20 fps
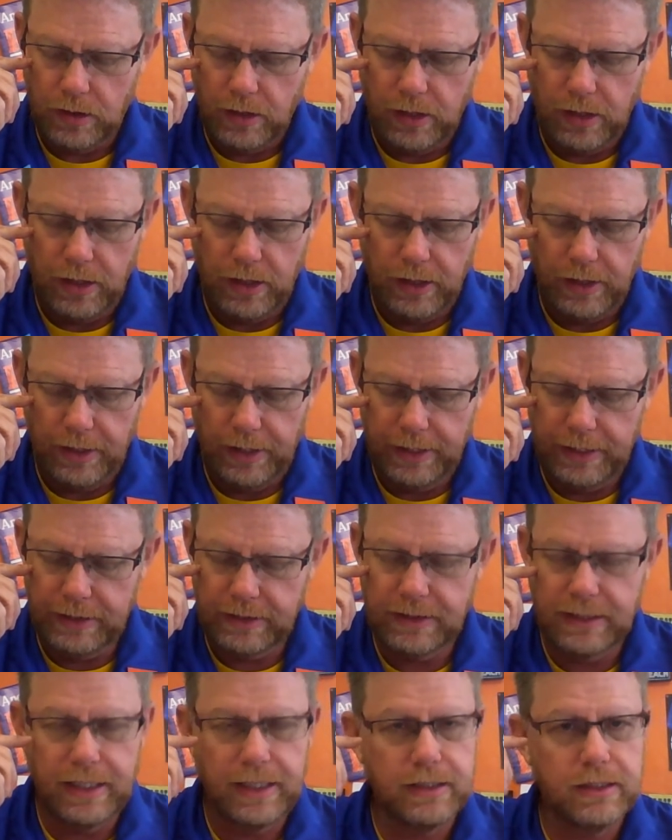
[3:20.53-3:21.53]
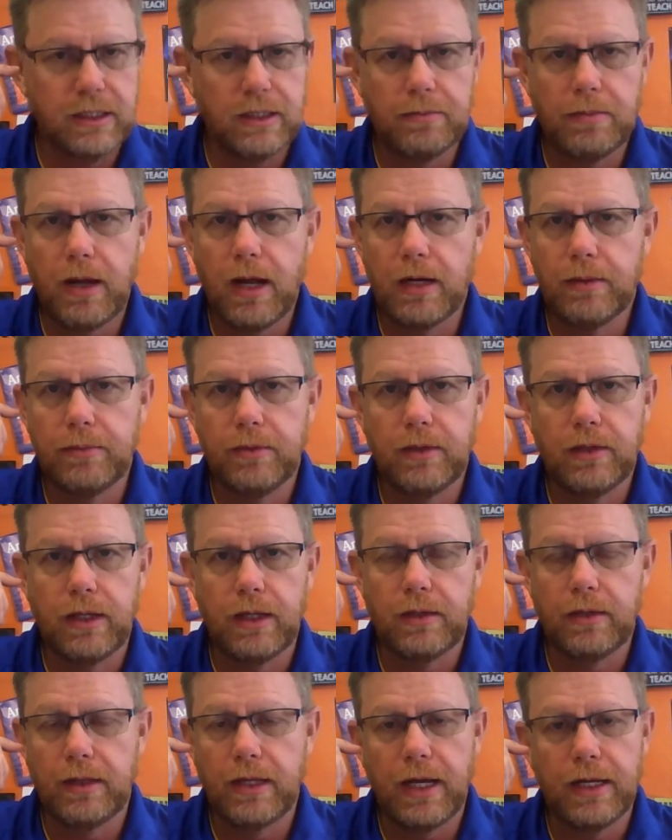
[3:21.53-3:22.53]
And it says in the bottom
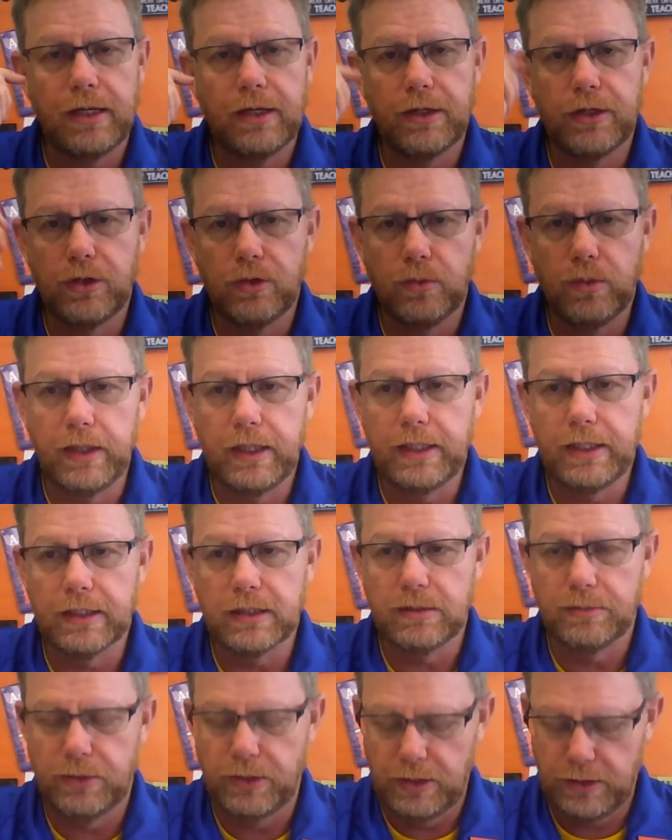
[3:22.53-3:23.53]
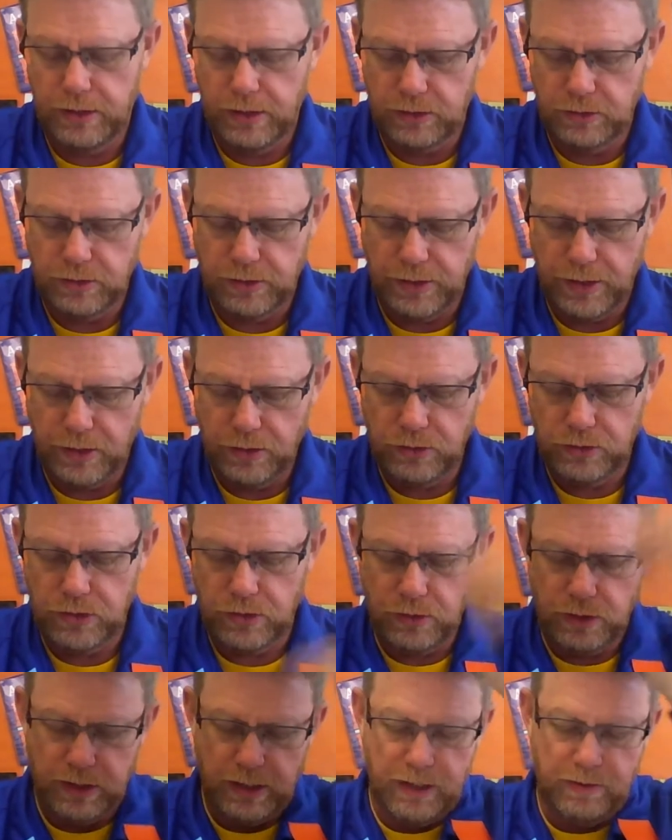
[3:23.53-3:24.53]
and down there, and you'll read this and put in your notes, those
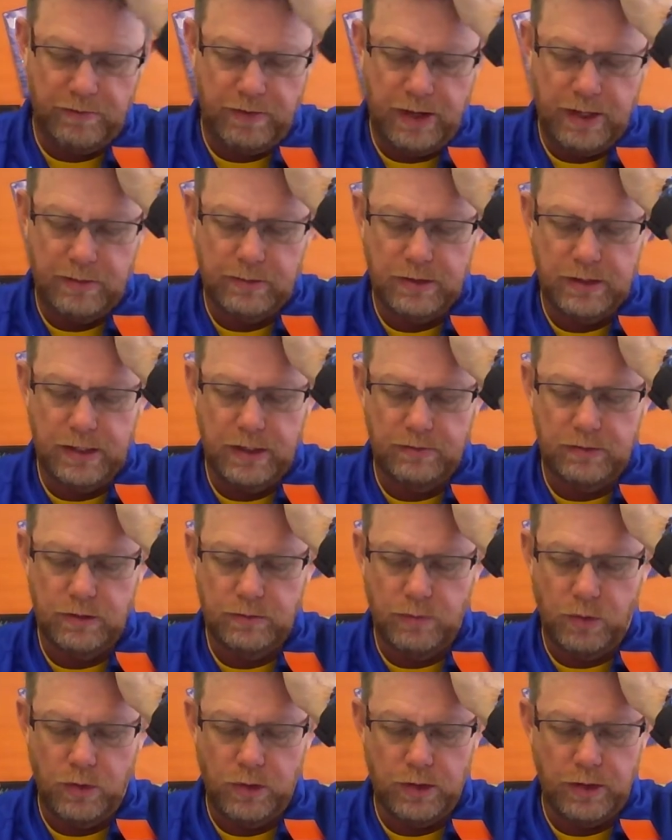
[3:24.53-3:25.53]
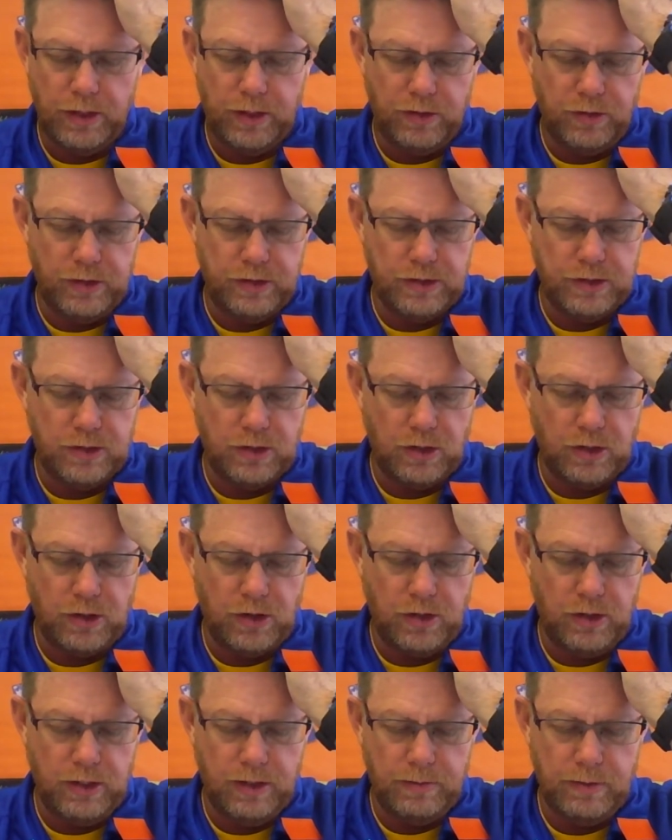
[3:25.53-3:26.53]
who identify themselves as born-again Christians are
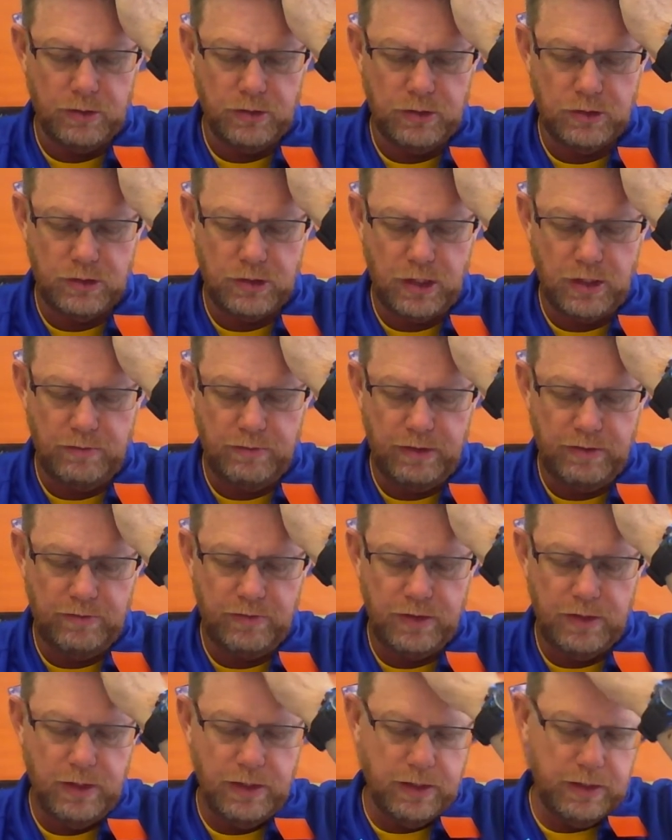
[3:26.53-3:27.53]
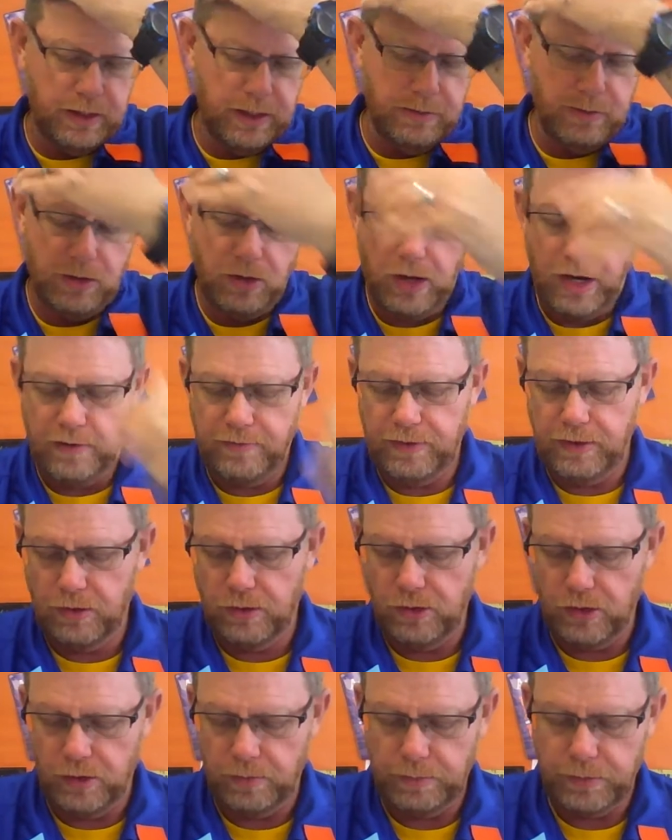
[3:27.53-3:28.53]
currently the most conservative demographic
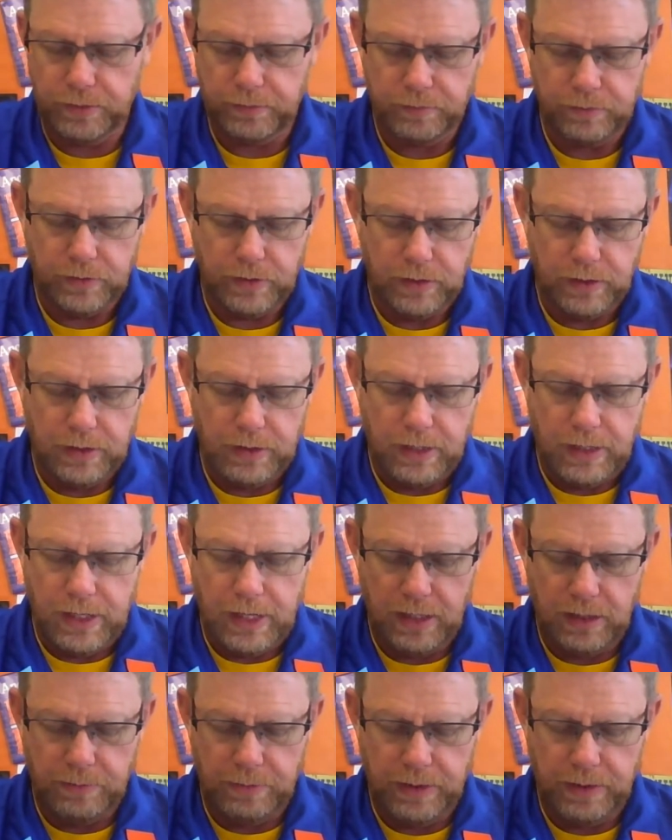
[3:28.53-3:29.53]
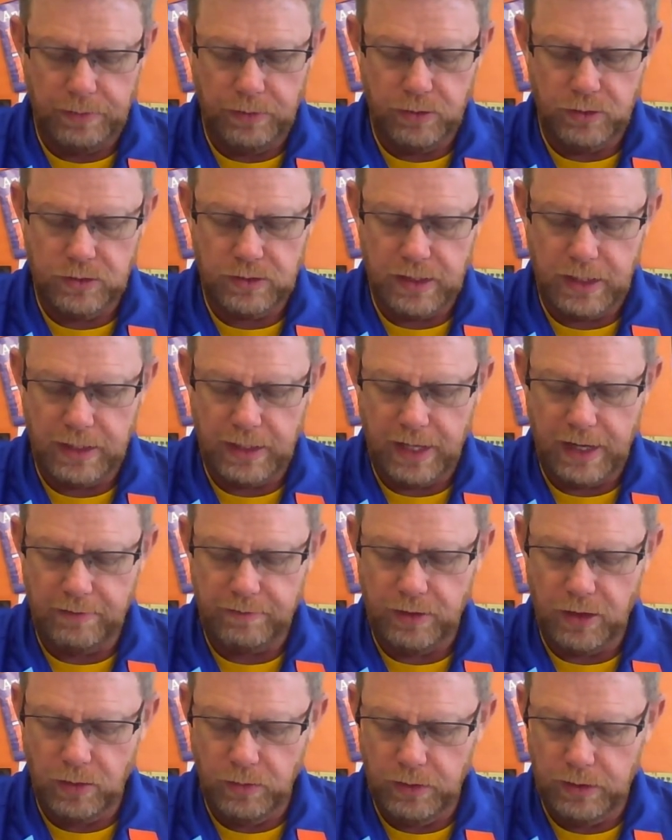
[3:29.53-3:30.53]
group. And the people who say they have
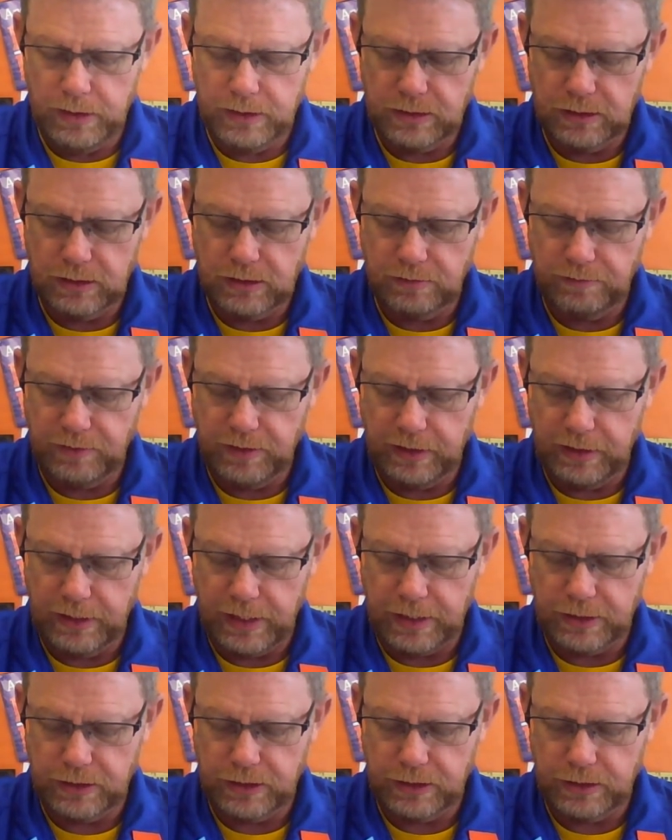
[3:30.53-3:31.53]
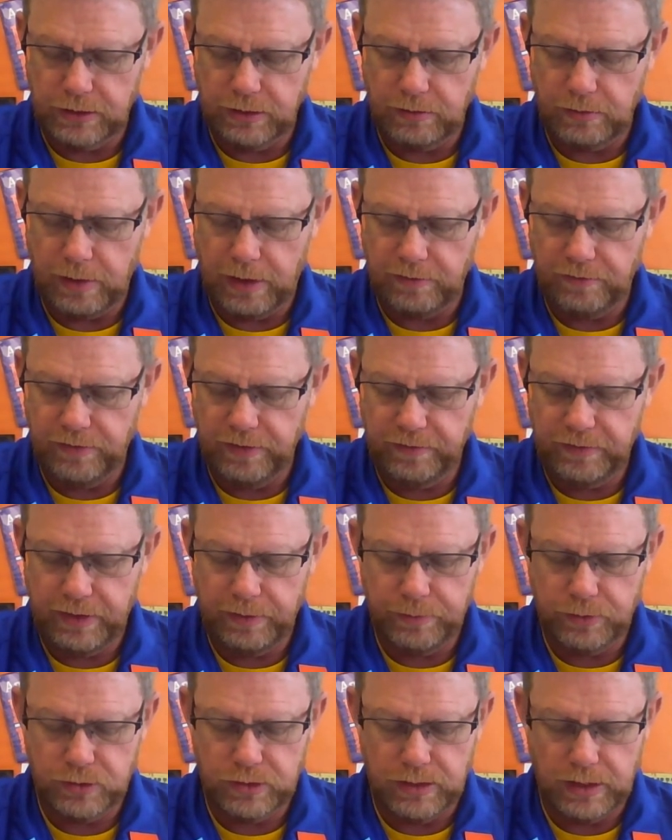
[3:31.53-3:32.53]
no religious affiliation, about
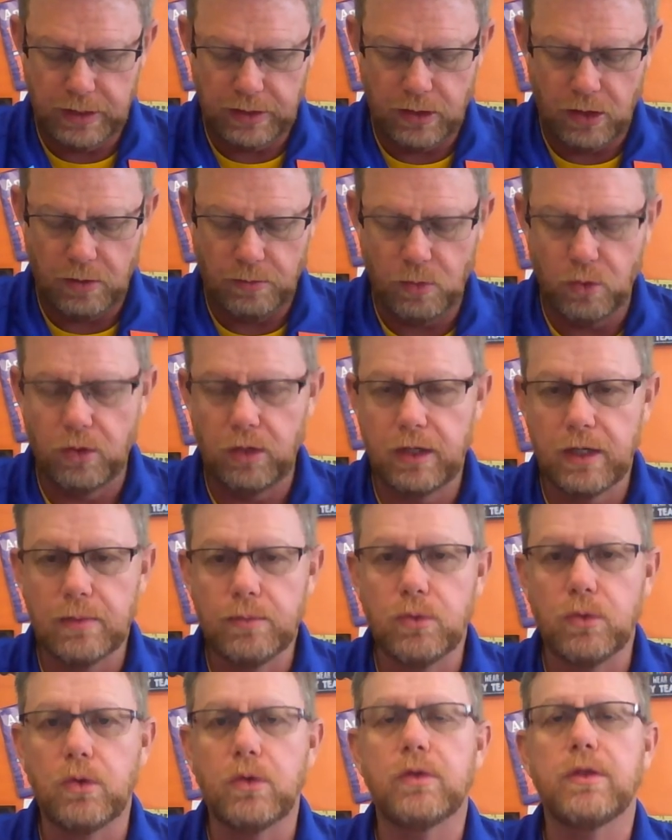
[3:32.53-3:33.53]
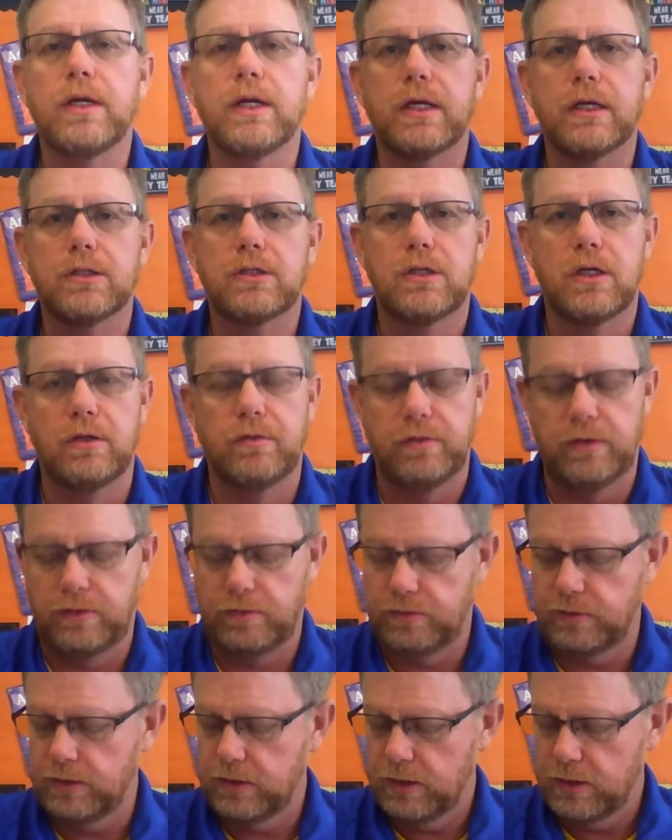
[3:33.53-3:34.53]
15%, are more liberal than
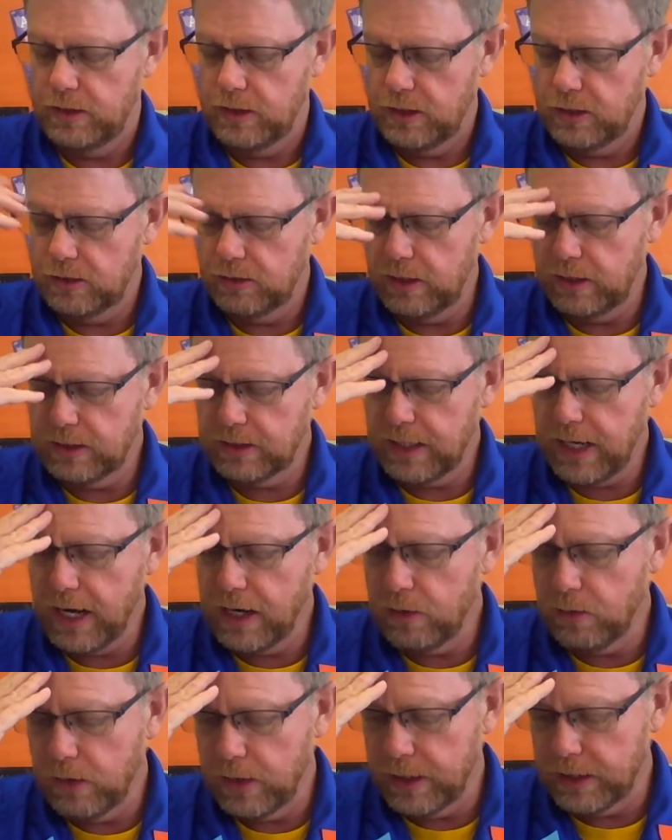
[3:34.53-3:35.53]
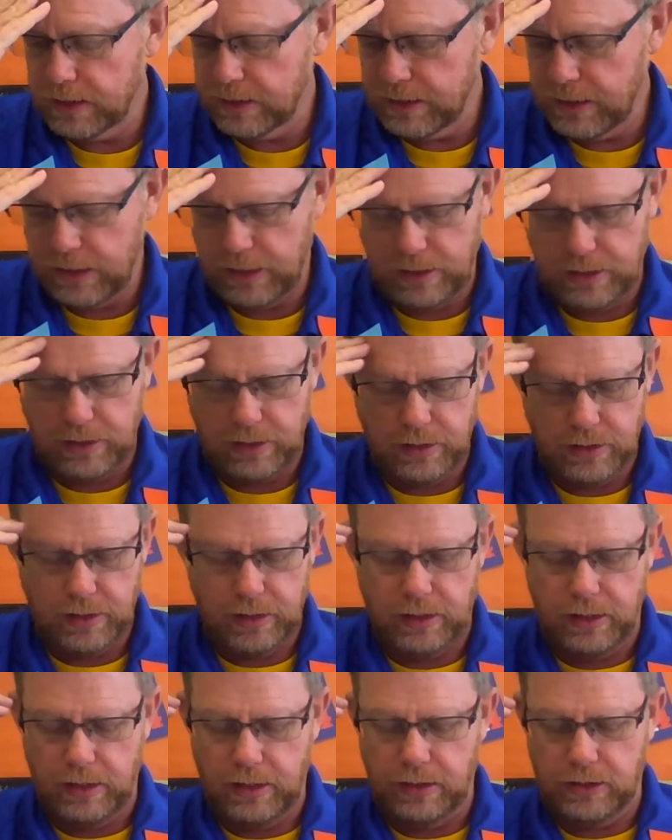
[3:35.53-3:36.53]
conservative. So that's kind of what I said in
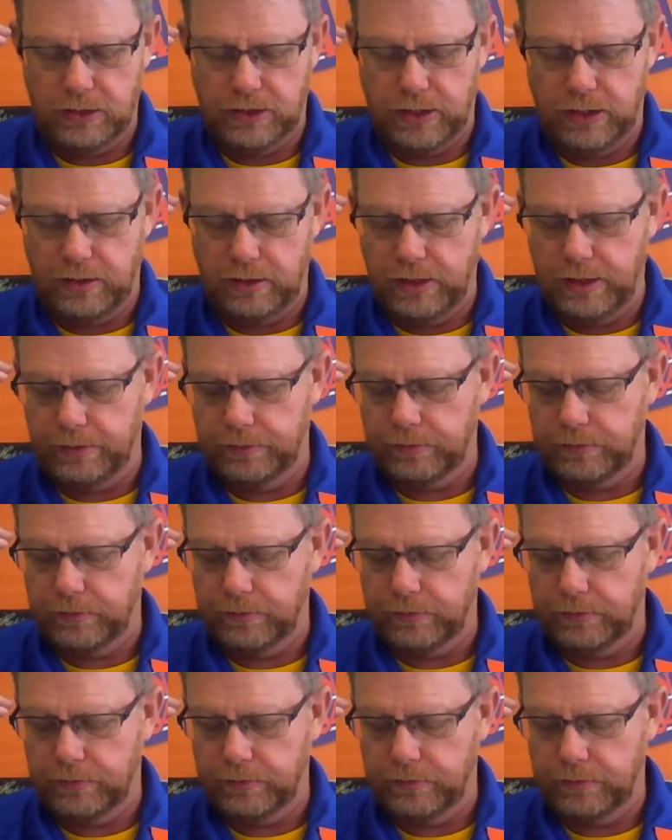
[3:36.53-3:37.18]
a nutshell, huh?